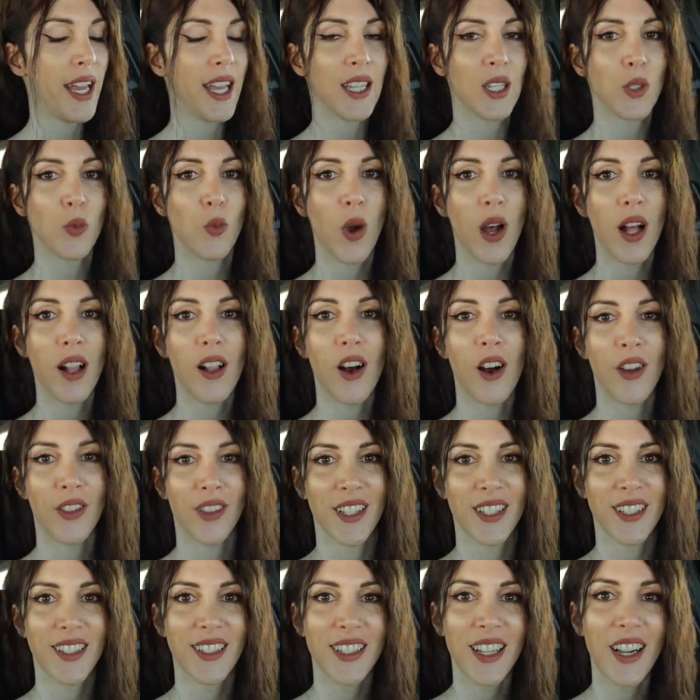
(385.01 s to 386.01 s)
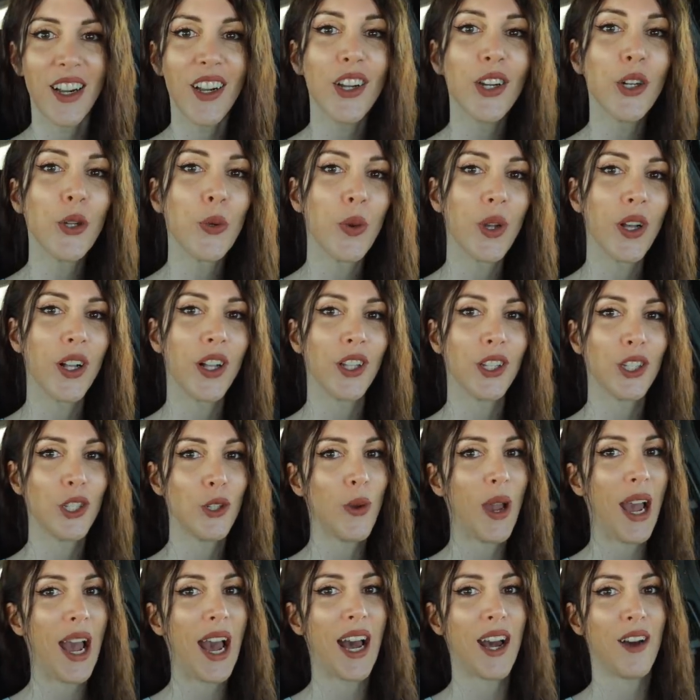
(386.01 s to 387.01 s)
As well, on the steering wheel,
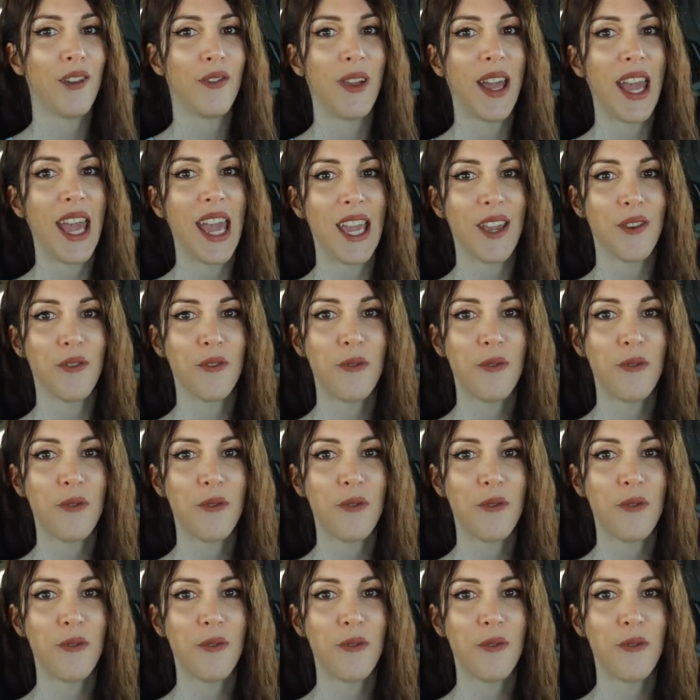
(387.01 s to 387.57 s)
you have a